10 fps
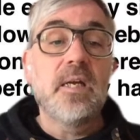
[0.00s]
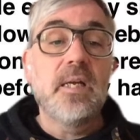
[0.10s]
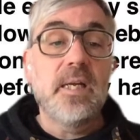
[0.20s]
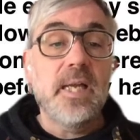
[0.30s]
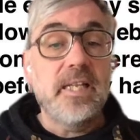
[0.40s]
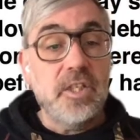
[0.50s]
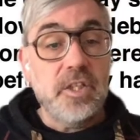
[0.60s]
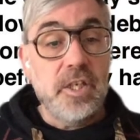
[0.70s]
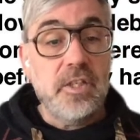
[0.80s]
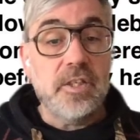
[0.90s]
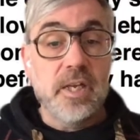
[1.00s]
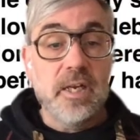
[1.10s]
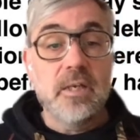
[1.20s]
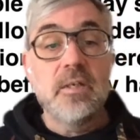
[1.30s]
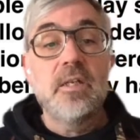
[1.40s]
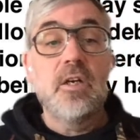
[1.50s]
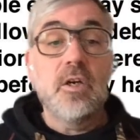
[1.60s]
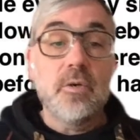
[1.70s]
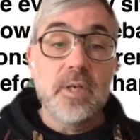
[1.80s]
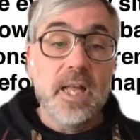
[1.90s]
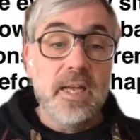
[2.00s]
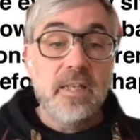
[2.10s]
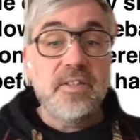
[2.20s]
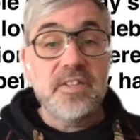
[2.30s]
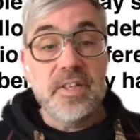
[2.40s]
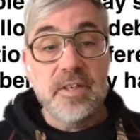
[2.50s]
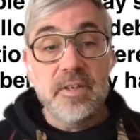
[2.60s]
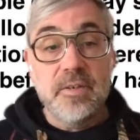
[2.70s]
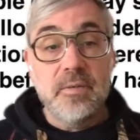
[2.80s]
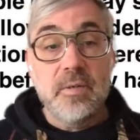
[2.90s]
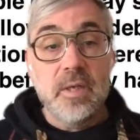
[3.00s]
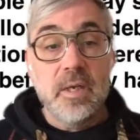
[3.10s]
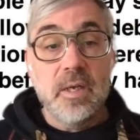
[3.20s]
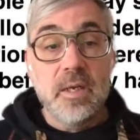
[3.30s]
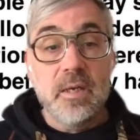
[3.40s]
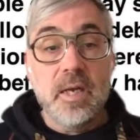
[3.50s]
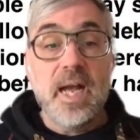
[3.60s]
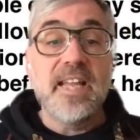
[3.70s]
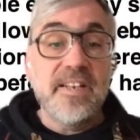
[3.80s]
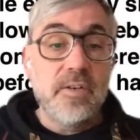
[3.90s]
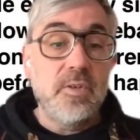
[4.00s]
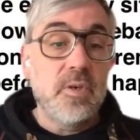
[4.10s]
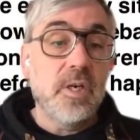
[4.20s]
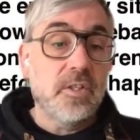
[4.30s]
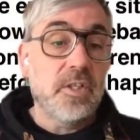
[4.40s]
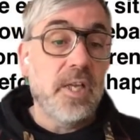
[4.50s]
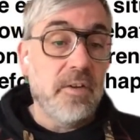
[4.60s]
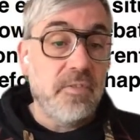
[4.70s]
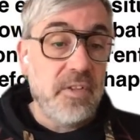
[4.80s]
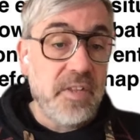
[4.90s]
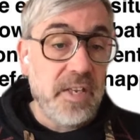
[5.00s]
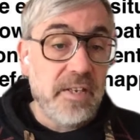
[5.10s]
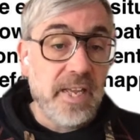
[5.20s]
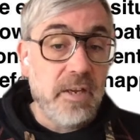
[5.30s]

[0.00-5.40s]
I know you can't see everything now, but you can kind of see it in sheets.